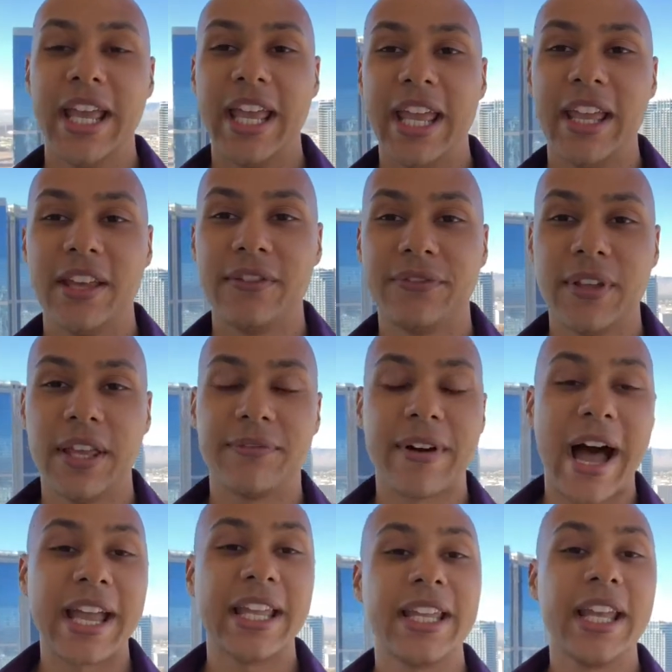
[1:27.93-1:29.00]
If
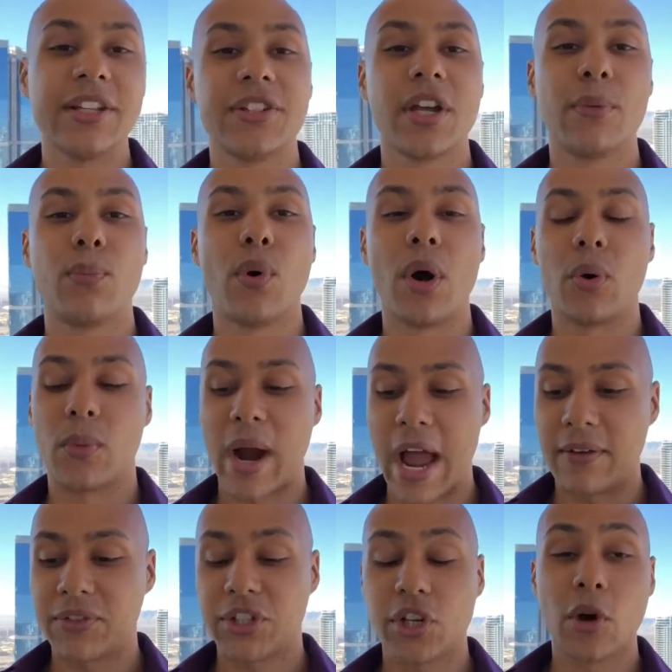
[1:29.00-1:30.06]
I can get to a point where I
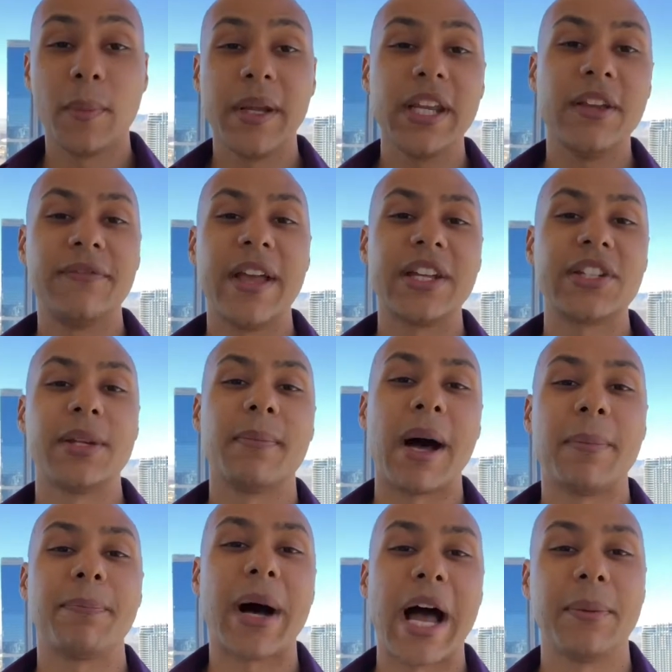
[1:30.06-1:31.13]
have so many events in
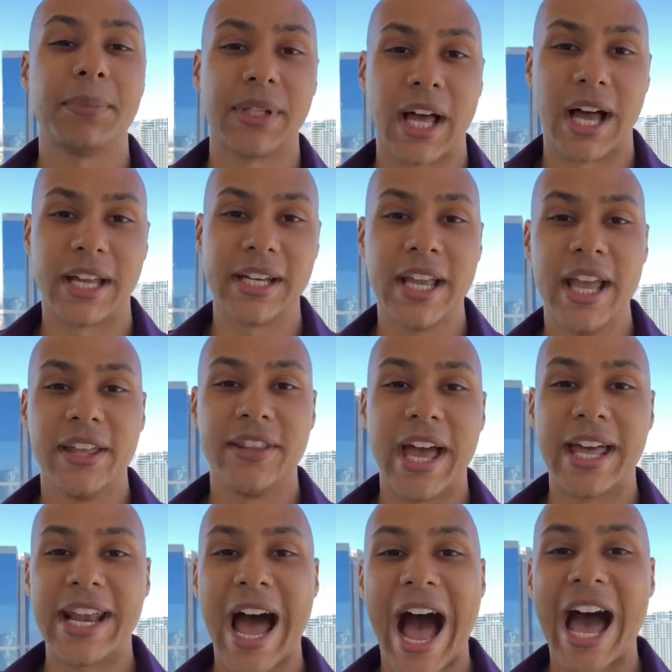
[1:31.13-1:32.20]
my pipeline
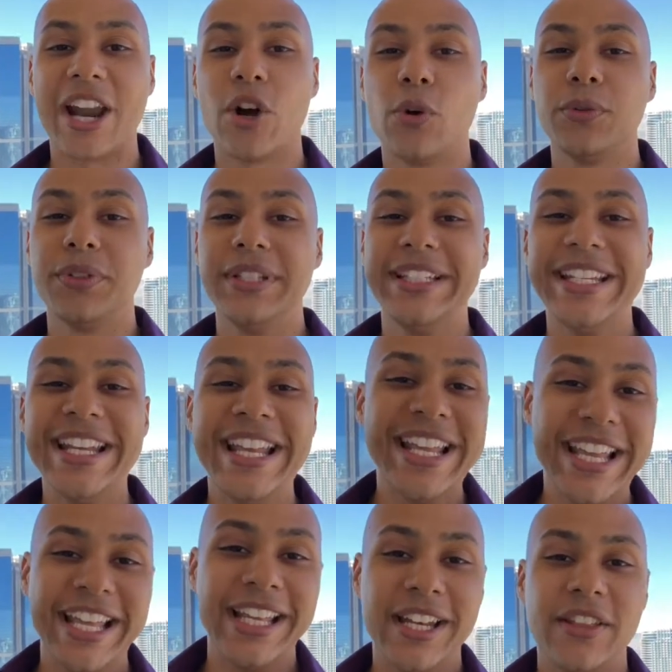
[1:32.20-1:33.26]
that I don't
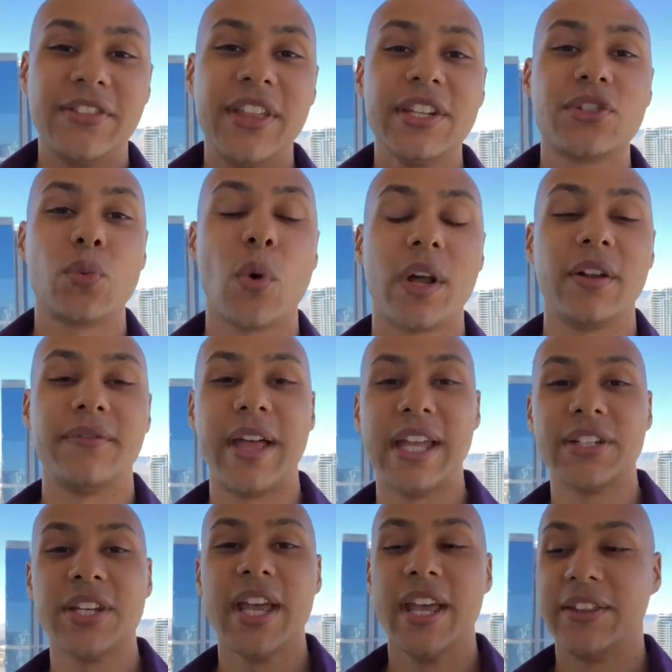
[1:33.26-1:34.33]
need this one
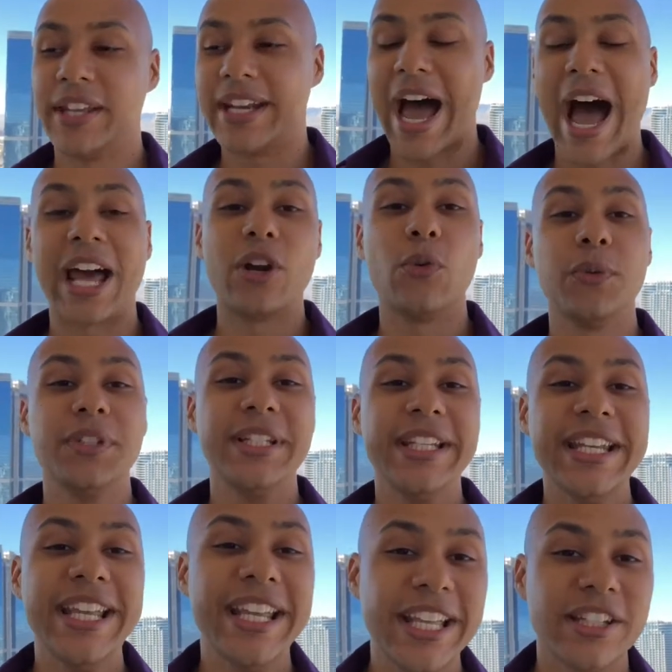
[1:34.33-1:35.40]
event, then I don't
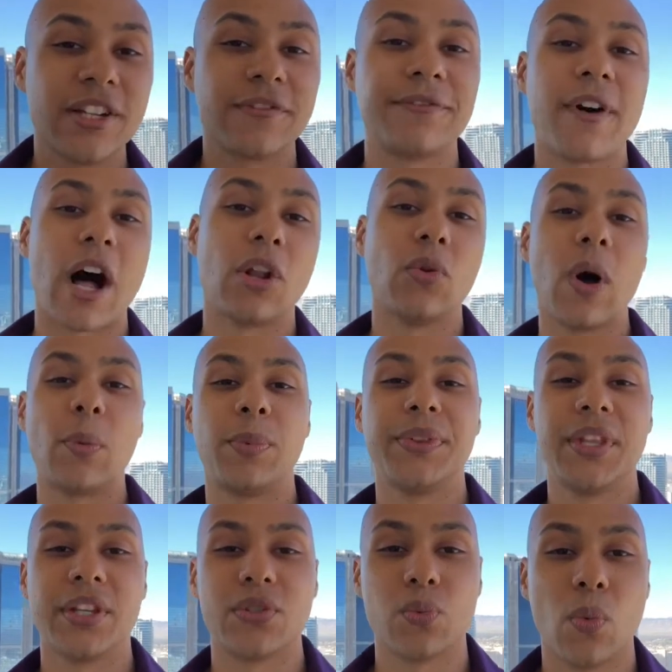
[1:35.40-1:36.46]
need to follow up
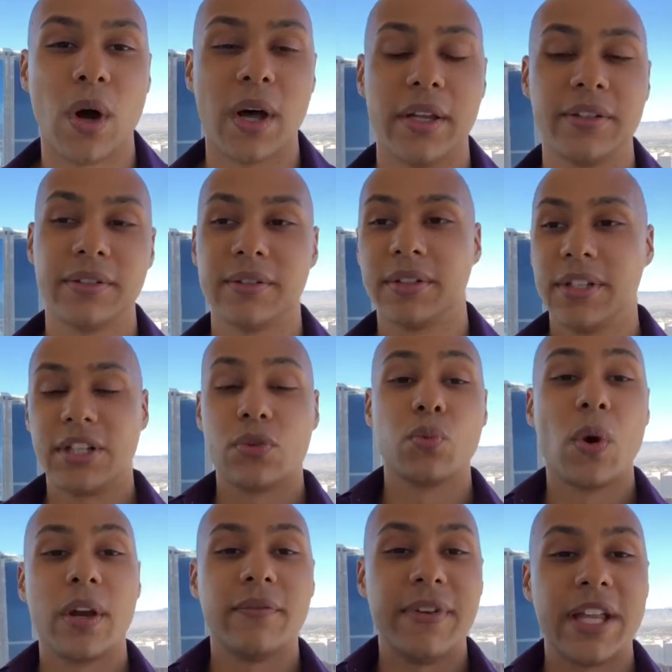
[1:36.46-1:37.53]
with this one
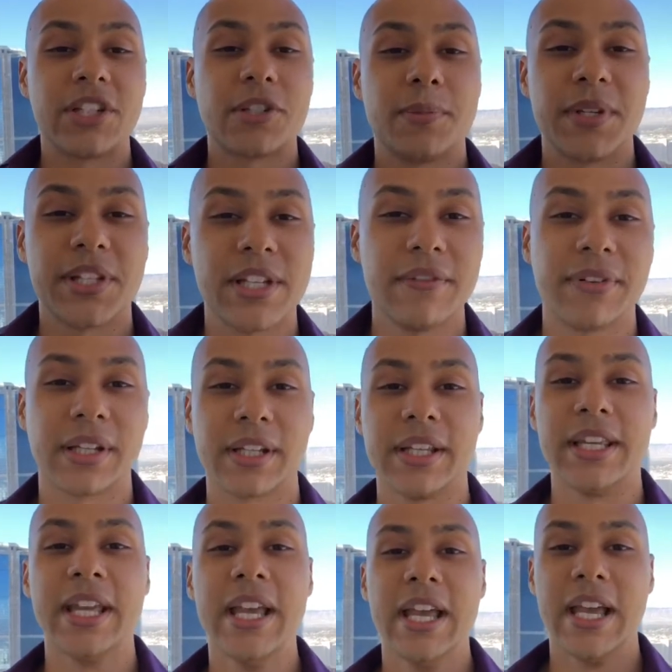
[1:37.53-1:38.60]
event specifically
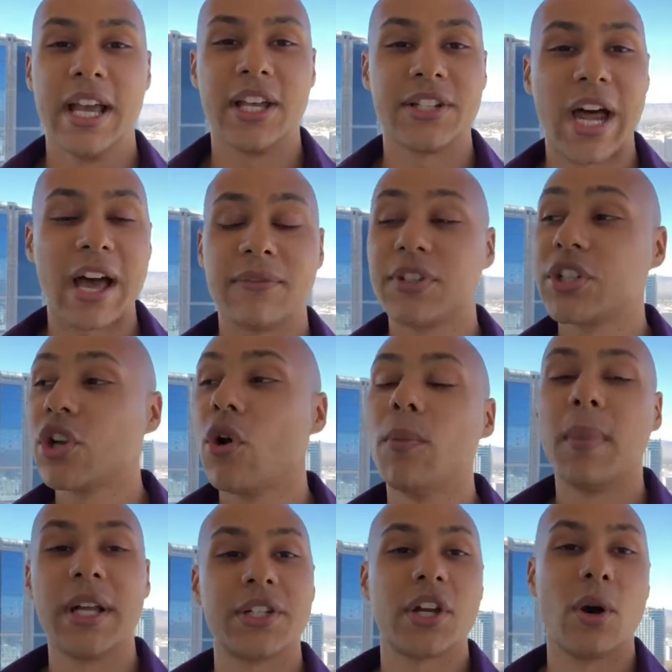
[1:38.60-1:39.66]
because I have so
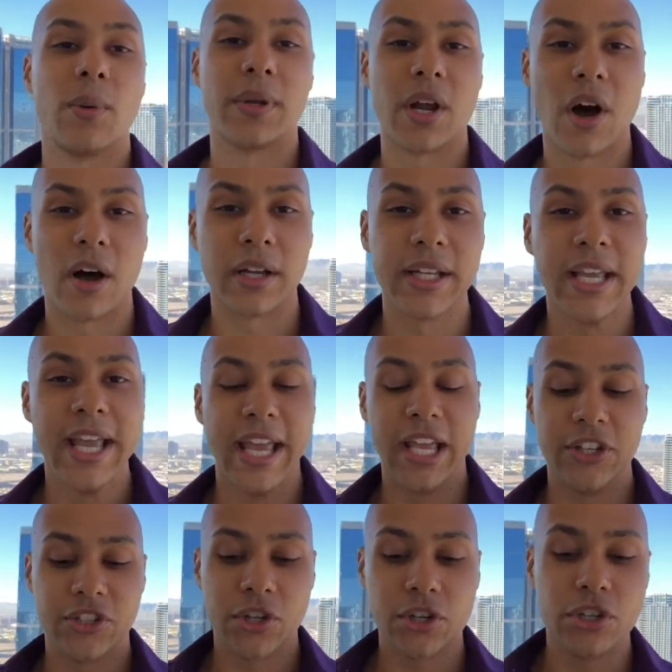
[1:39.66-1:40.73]
much going on.
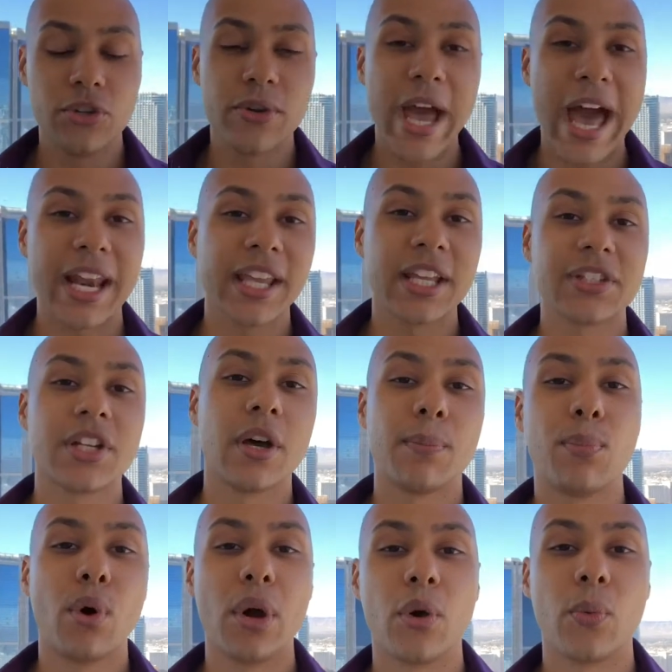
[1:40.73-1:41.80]
And so you got to get to a
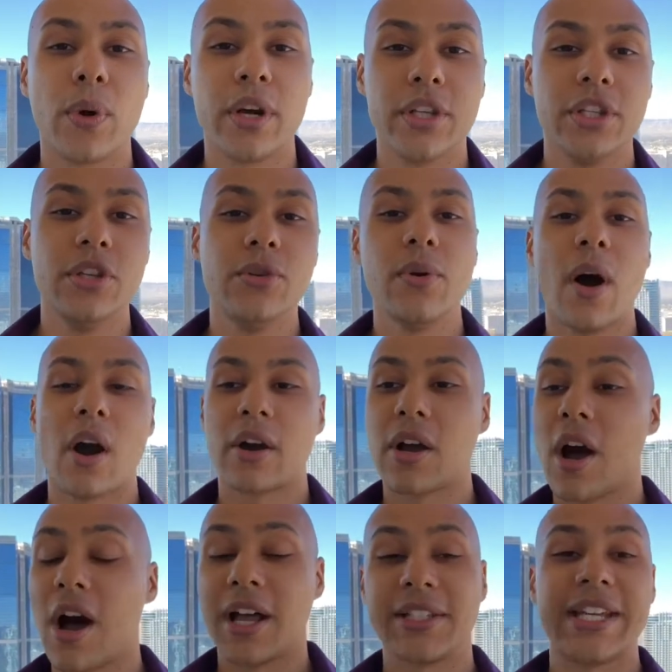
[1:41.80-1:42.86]
point where you are
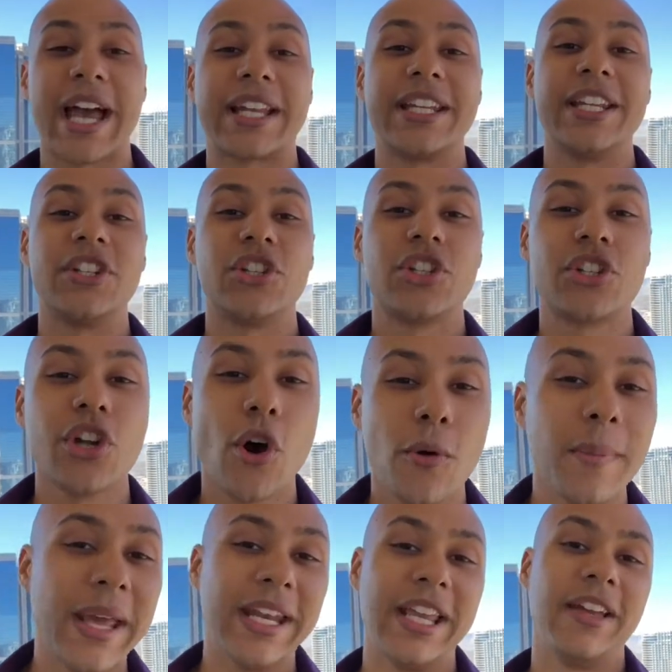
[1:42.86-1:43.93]
contacting so
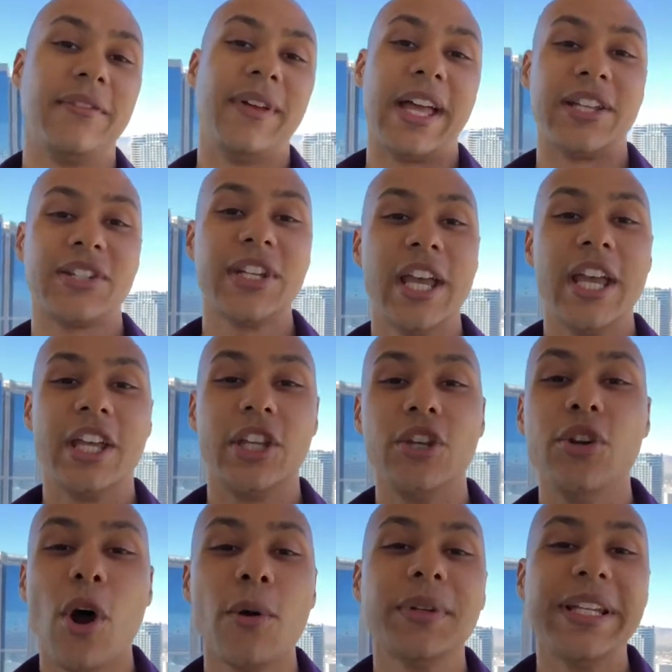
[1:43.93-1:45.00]
many events,
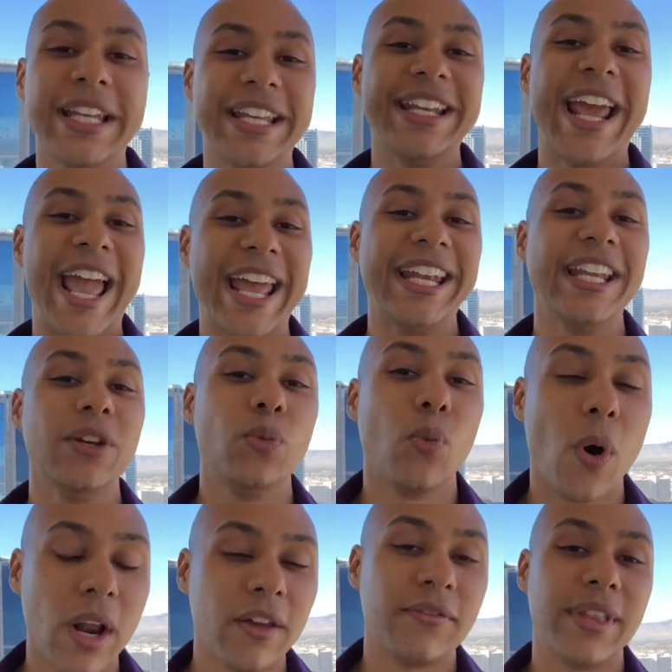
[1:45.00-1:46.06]
you don't need any
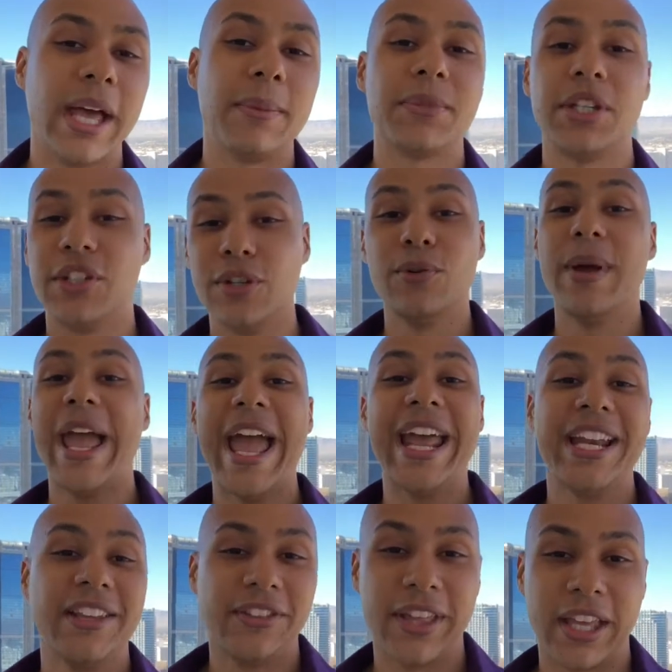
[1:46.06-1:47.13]
one of them to do
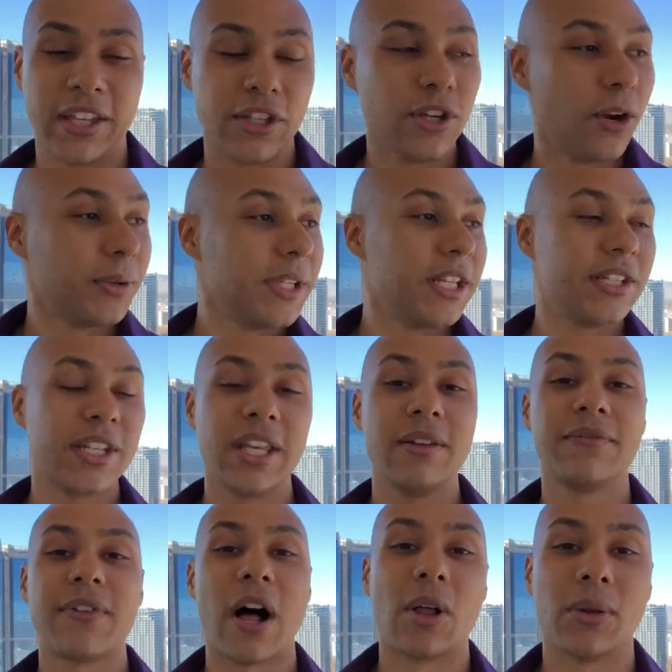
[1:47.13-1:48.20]
anything. You don't need to
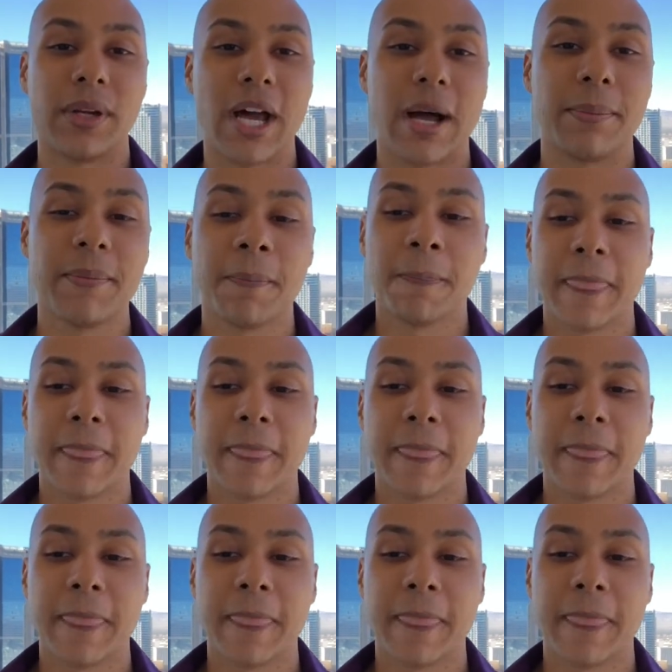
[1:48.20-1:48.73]
keep following up.